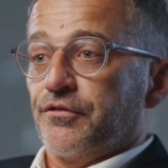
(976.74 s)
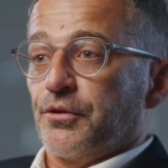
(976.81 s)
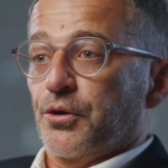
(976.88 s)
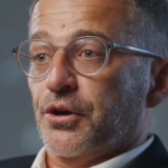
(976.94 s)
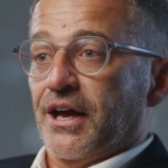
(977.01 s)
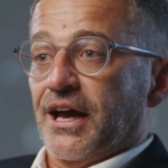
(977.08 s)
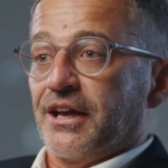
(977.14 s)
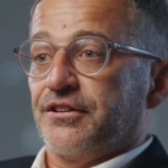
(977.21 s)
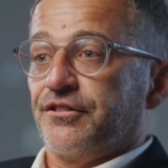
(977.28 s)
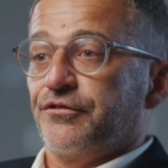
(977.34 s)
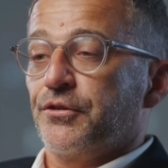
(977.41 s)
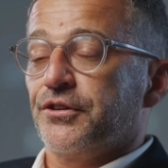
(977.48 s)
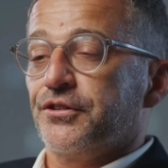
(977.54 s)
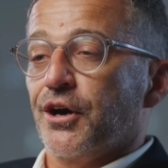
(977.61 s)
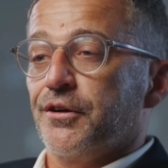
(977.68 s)
forecast
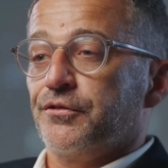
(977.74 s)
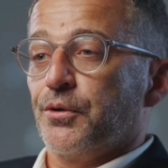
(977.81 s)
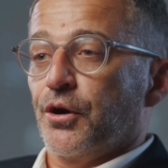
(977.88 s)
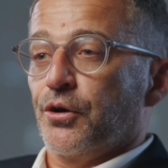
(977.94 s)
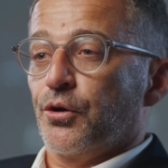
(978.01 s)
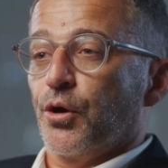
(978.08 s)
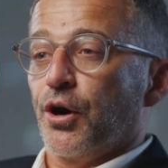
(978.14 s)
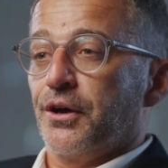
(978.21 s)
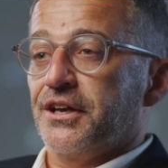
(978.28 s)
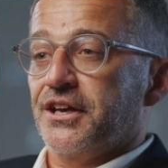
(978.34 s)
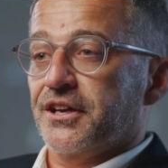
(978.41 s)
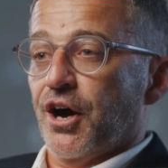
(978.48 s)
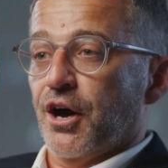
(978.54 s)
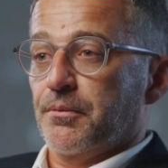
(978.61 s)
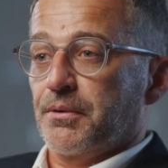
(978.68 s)
for software quality
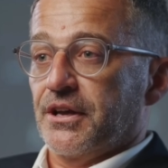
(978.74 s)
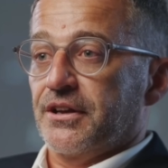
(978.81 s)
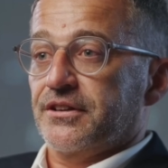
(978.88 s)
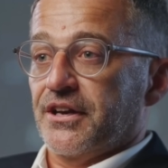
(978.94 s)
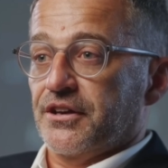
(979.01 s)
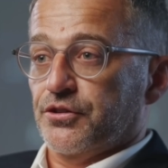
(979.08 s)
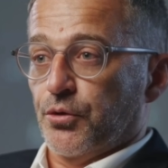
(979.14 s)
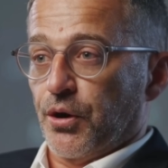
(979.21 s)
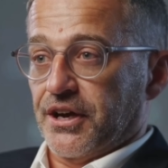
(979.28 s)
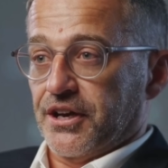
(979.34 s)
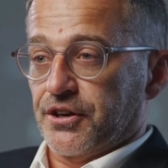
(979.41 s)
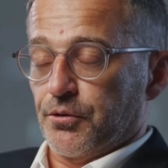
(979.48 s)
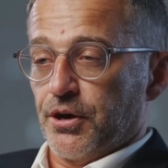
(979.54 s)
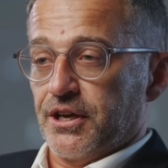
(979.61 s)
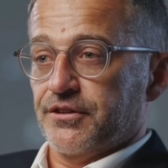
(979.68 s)
topics in
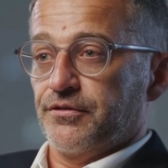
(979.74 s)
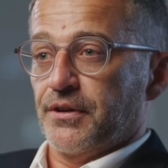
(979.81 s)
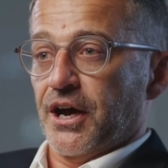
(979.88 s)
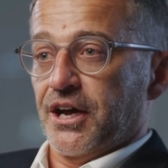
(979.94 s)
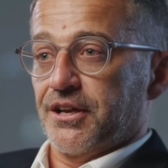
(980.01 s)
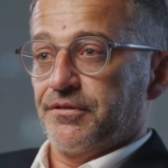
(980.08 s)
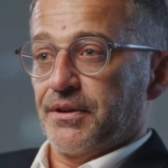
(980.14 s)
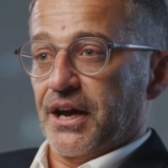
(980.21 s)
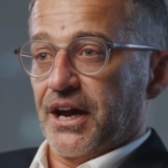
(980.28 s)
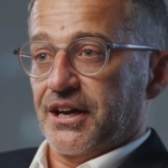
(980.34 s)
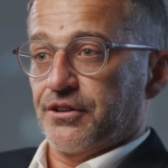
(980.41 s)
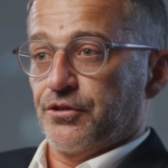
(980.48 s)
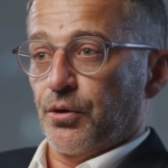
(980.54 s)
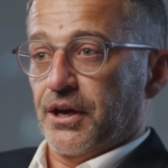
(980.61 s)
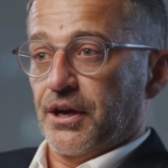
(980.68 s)
2025
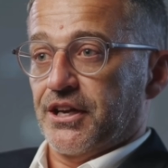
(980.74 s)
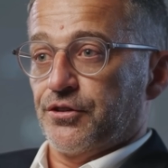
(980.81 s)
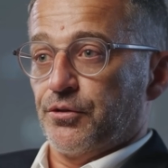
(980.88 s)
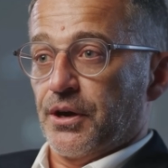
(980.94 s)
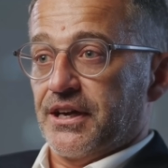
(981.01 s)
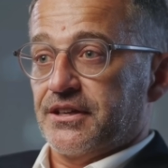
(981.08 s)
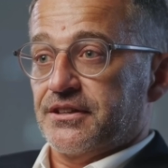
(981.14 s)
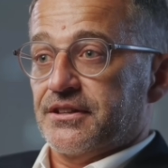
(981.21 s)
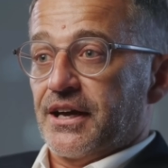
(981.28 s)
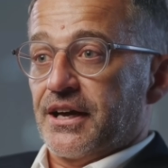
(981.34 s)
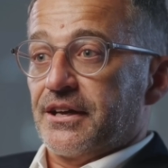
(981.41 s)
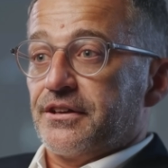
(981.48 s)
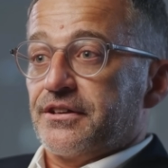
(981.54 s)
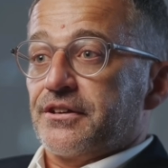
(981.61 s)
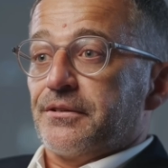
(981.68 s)
and
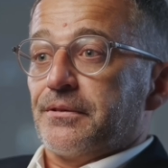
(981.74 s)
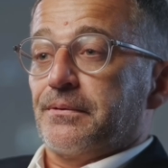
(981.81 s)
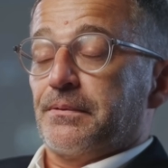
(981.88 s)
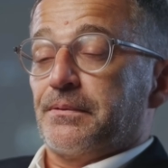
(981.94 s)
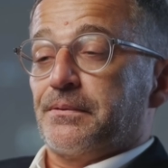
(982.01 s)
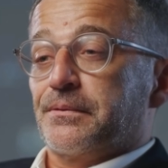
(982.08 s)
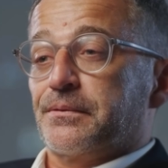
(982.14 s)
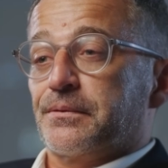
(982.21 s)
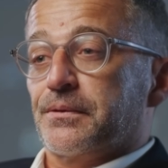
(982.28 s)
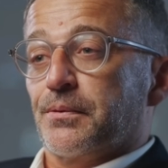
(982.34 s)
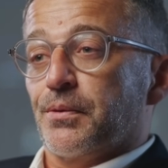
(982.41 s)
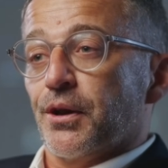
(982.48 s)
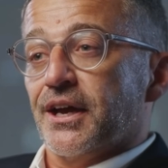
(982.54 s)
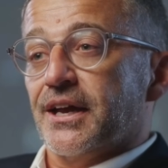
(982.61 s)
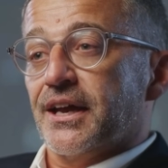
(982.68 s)
2026.
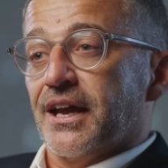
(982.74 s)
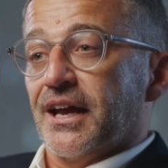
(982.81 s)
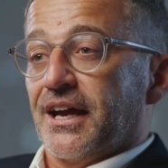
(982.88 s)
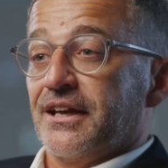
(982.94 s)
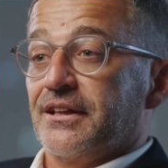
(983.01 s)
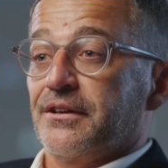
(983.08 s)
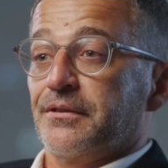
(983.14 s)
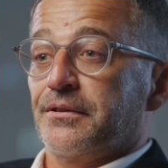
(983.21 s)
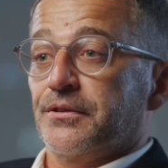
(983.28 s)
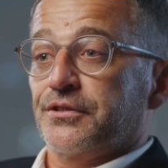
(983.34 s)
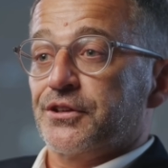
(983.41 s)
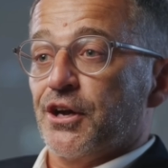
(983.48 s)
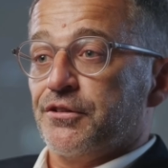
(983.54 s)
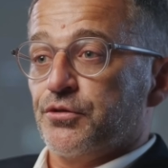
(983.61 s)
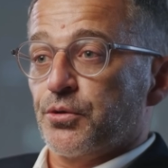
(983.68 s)
Looking ahead,
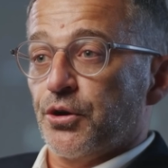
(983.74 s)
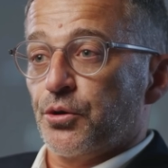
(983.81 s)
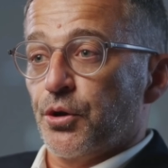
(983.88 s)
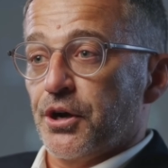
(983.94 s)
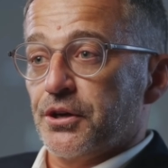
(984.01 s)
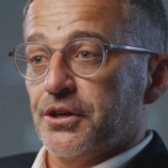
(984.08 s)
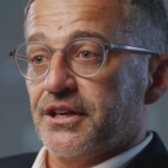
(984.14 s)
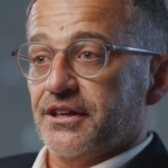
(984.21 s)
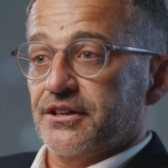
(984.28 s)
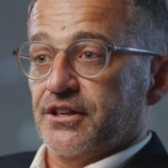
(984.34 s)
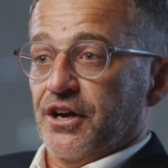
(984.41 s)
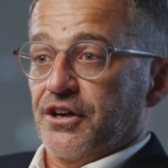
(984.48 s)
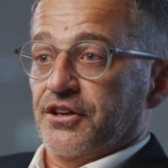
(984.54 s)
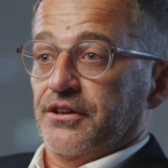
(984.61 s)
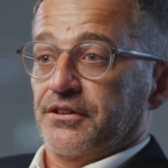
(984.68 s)
software quality
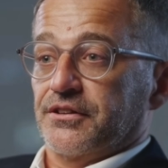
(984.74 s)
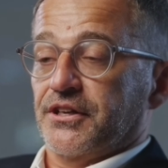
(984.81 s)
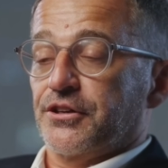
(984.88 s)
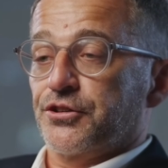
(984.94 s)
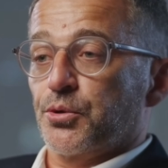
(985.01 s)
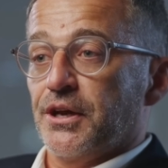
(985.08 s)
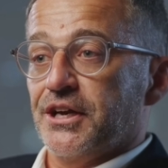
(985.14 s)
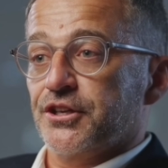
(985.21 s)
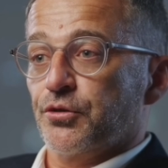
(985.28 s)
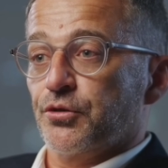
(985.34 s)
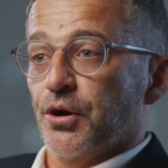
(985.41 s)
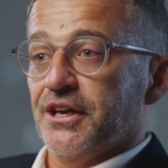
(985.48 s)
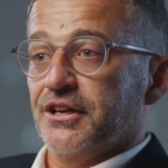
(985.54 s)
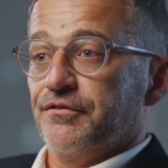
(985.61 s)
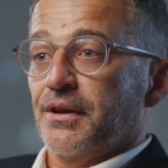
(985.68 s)
discussions in
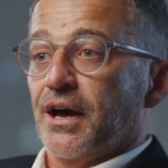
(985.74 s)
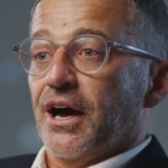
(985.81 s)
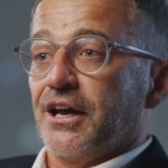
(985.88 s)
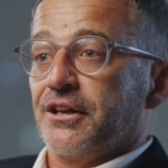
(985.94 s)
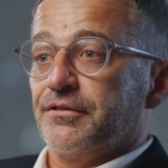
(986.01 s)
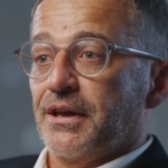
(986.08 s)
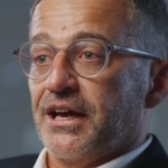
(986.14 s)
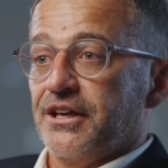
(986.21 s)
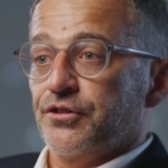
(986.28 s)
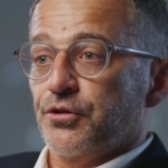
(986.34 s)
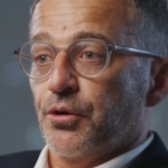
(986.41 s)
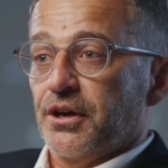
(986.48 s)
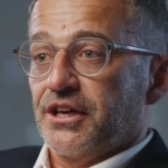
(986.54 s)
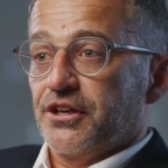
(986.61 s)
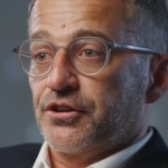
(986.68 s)
2025 and
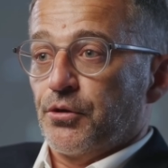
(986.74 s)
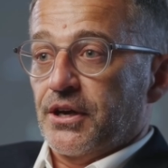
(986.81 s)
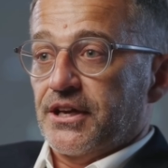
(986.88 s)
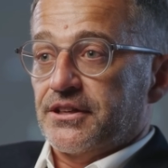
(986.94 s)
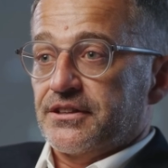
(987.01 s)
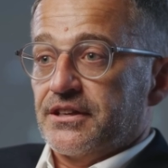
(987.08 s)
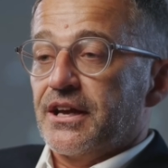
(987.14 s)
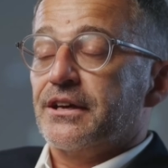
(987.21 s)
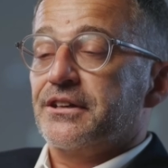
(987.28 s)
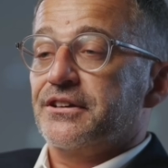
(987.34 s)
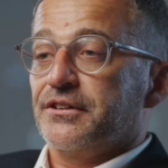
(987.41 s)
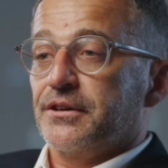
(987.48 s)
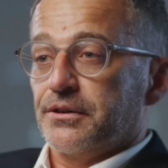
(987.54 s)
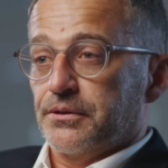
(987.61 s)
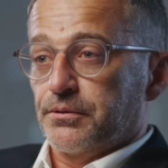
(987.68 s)

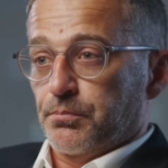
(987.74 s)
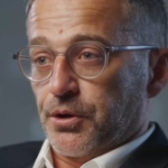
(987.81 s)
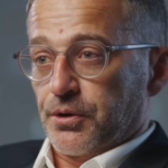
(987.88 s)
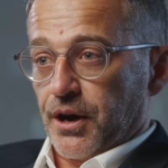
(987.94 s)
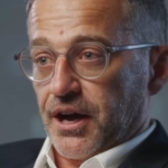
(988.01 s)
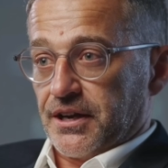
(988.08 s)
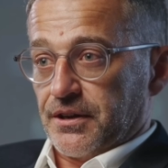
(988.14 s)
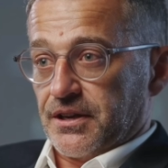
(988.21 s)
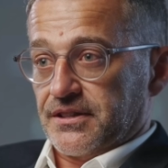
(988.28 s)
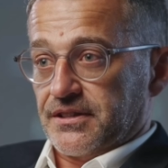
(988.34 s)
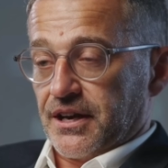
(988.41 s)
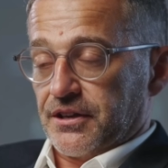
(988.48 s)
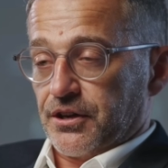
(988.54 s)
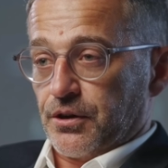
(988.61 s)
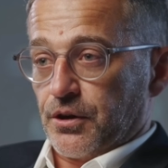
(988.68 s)
2026 will likely
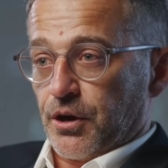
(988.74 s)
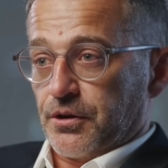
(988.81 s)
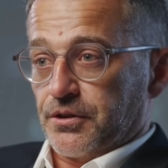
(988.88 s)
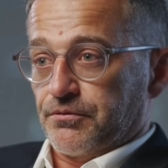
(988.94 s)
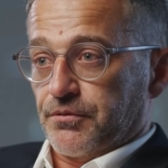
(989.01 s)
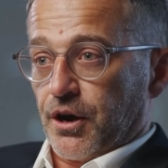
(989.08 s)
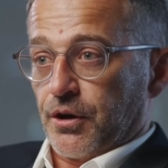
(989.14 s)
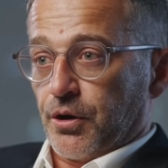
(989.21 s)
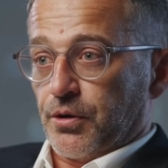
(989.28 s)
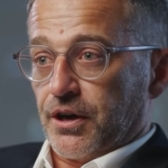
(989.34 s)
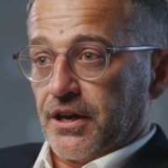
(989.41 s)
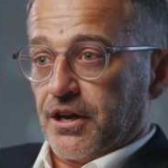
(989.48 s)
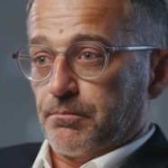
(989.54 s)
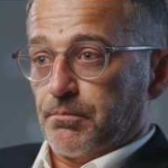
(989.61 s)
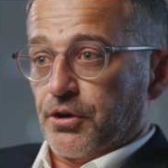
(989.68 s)
center on the
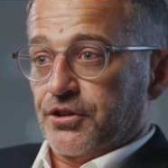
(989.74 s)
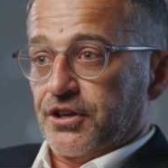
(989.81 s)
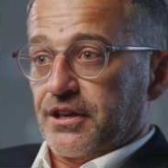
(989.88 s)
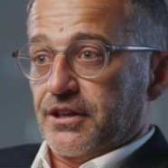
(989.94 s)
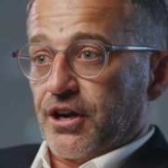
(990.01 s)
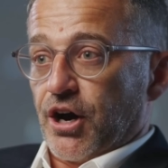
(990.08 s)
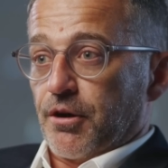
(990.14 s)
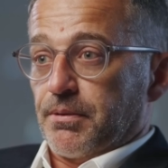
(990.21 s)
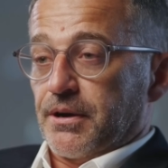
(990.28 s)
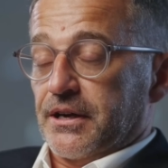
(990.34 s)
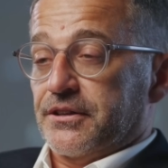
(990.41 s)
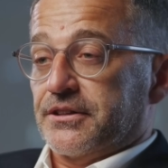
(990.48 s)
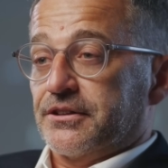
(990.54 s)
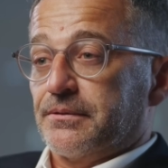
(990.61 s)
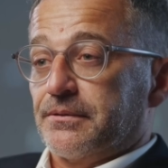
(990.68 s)
following emerging
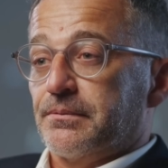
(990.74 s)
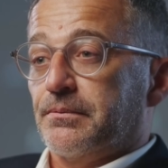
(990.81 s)
topics